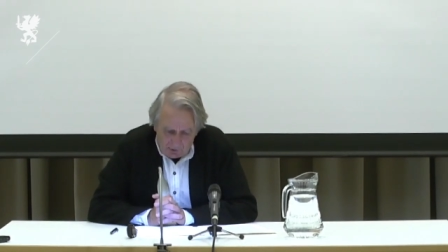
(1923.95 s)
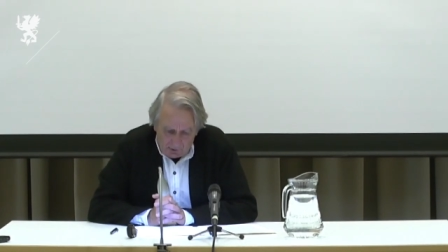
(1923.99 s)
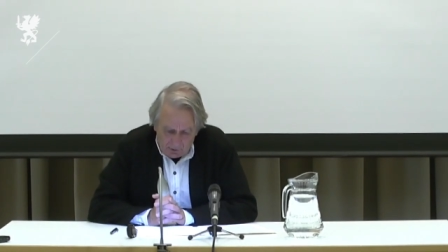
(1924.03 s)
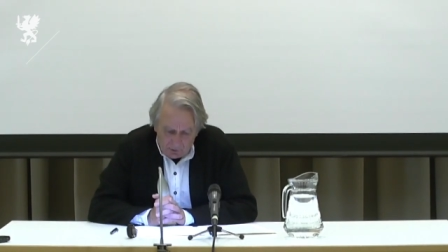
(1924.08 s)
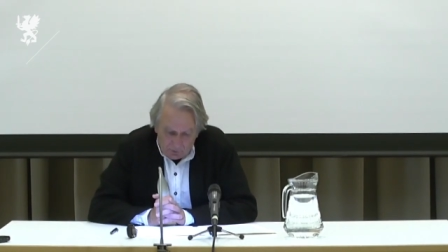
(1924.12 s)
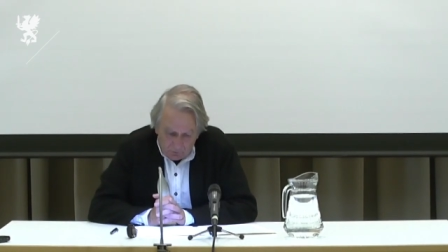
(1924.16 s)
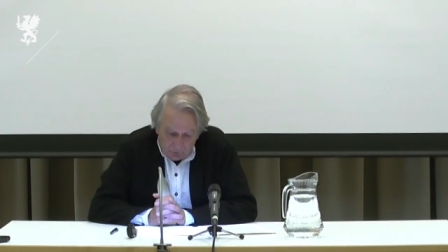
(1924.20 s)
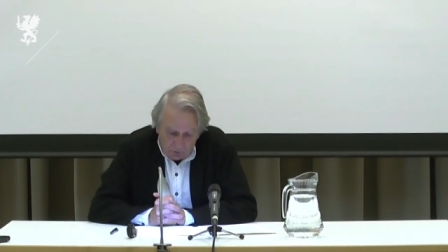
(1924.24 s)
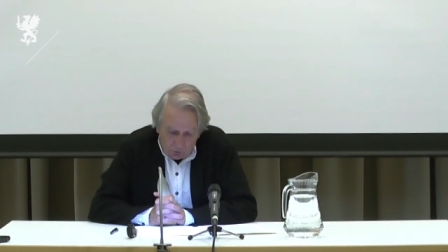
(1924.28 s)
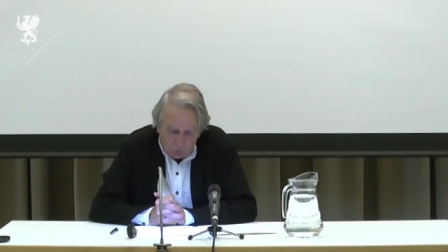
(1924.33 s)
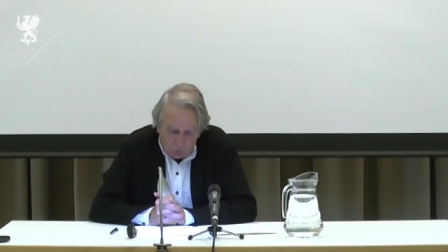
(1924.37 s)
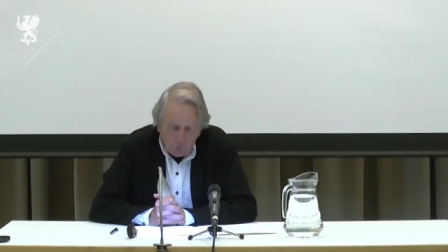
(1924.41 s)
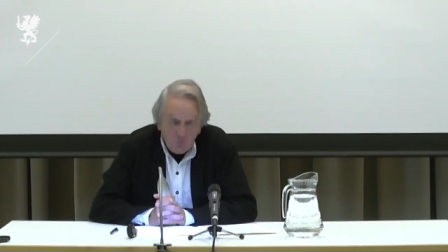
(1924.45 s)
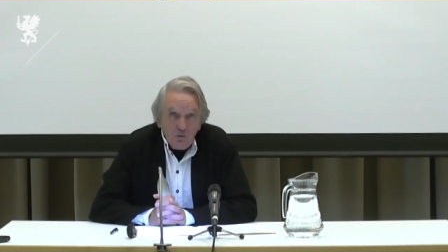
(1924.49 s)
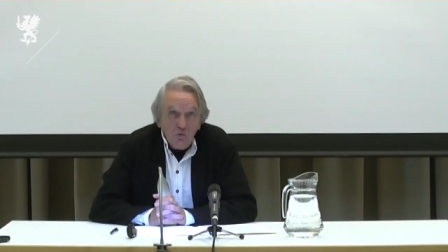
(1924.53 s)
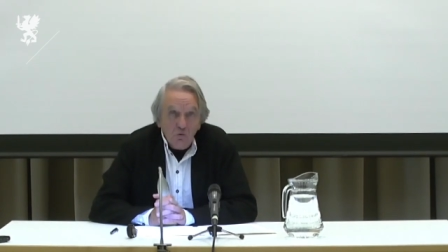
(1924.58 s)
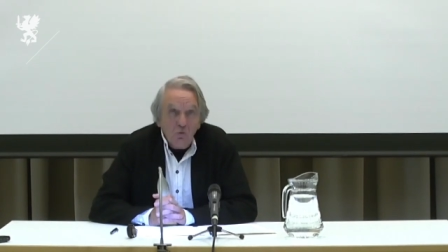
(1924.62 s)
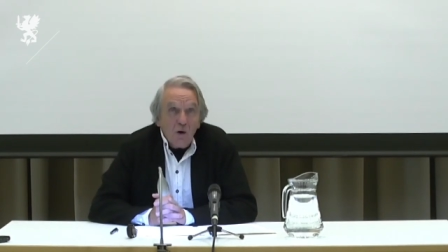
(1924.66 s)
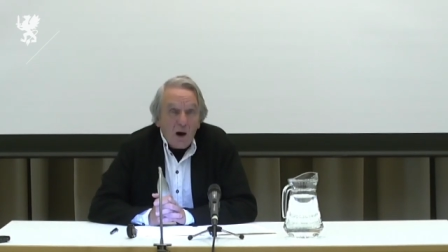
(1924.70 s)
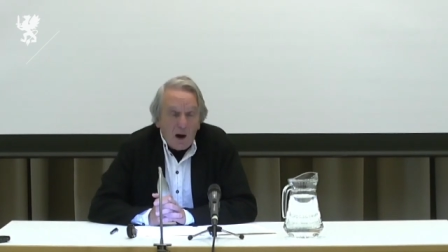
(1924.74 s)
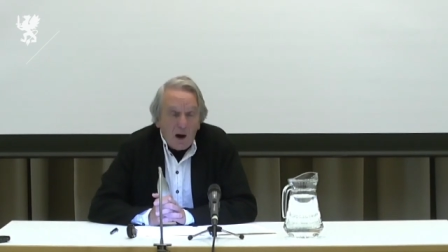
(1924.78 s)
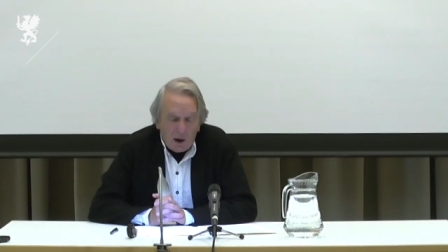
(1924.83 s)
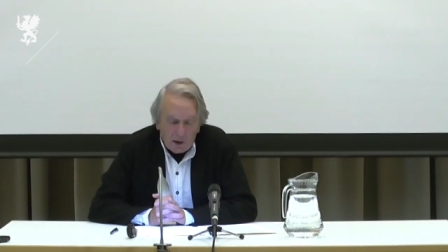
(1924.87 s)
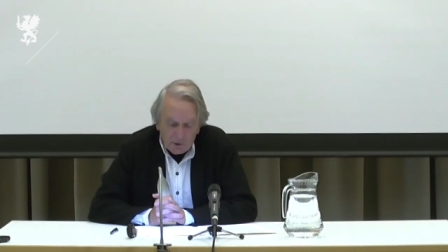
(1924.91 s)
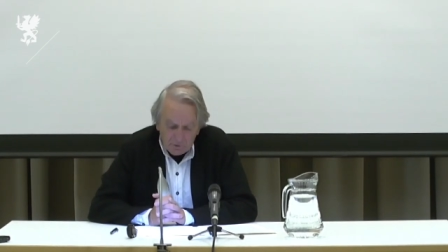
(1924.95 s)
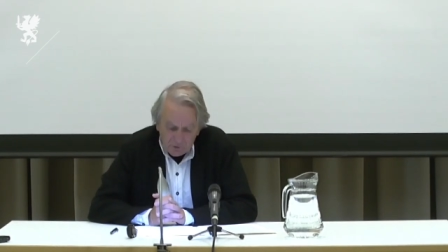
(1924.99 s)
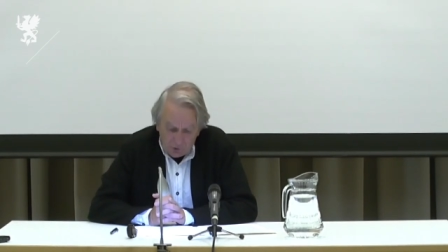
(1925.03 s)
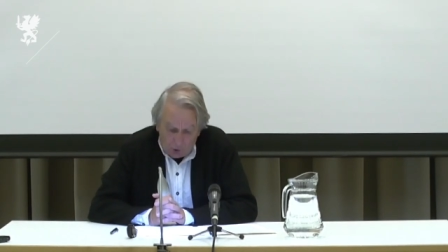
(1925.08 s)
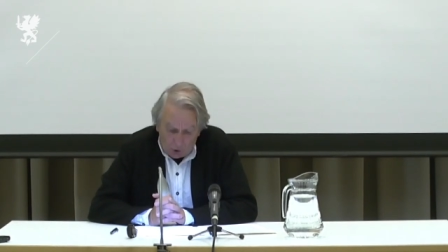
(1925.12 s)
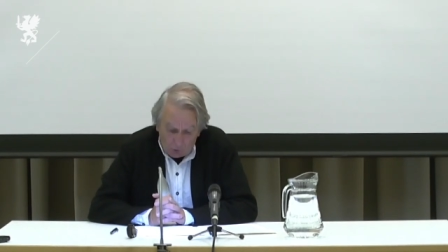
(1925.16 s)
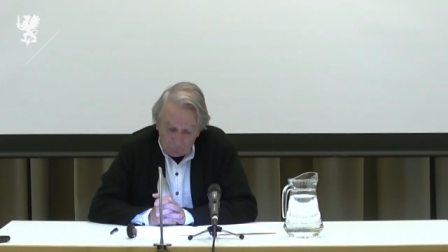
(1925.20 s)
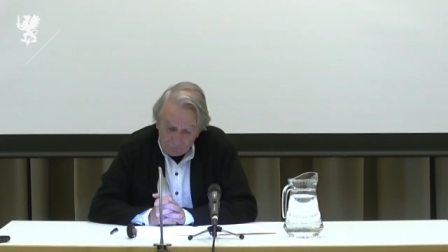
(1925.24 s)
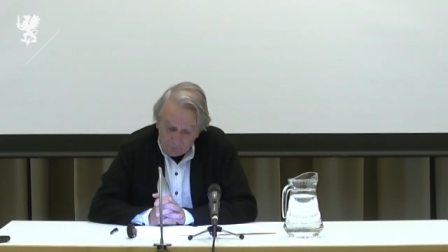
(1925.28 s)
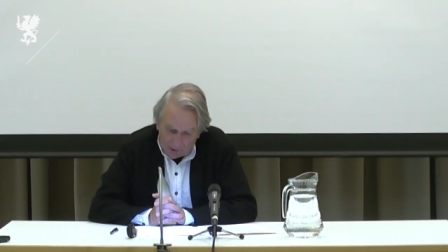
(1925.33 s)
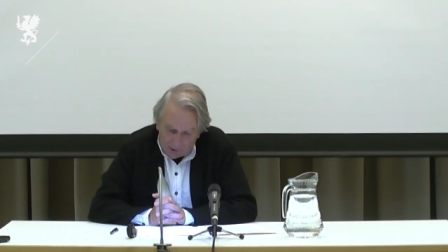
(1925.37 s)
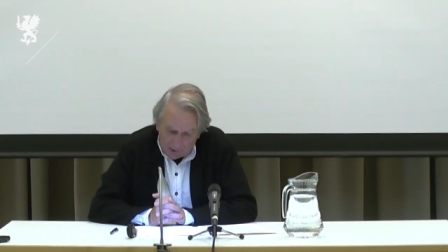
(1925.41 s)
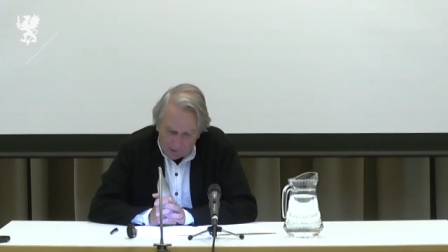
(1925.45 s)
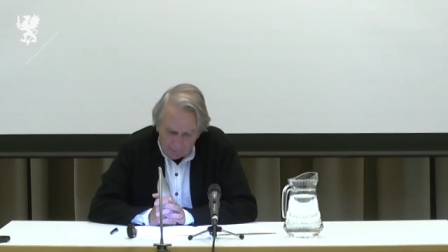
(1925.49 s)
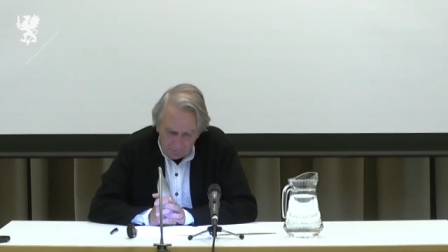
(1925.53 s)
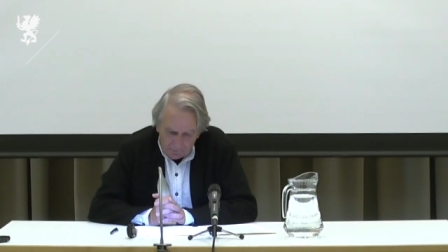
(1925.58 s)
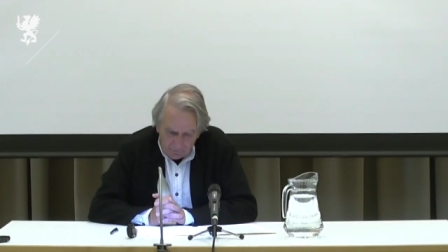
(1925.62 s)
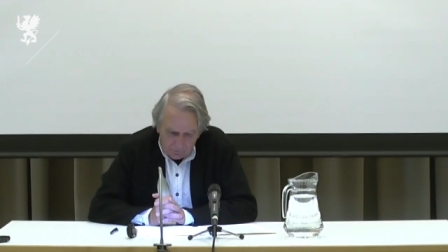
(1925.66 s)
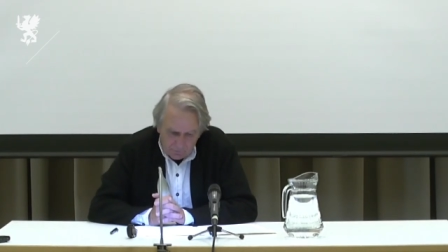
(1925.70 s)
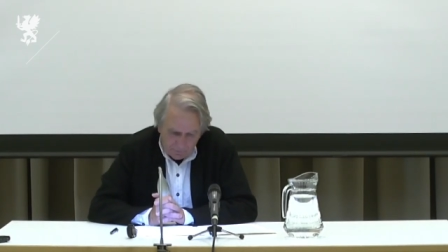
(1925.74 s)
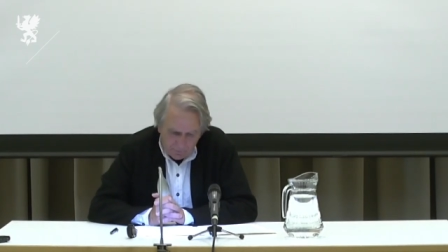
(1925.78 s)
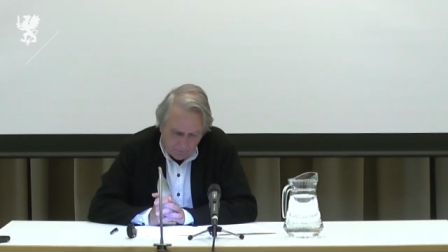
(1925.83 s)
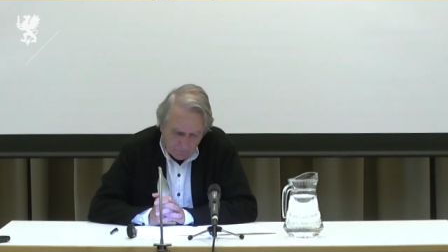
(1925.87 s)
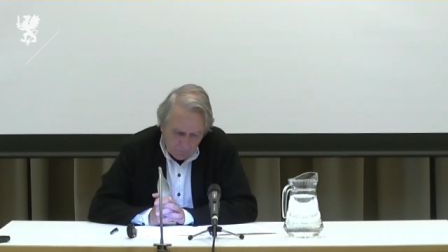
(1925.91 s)
a, a new art of
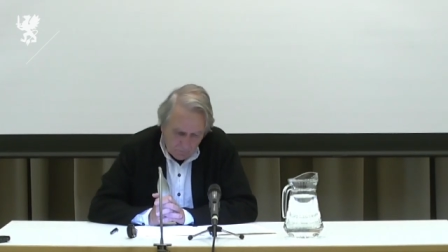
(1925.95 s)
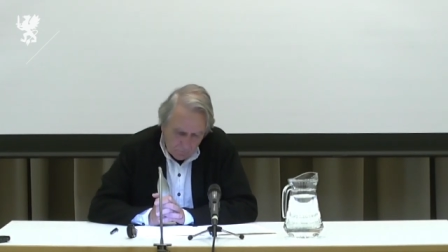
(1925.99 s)
life.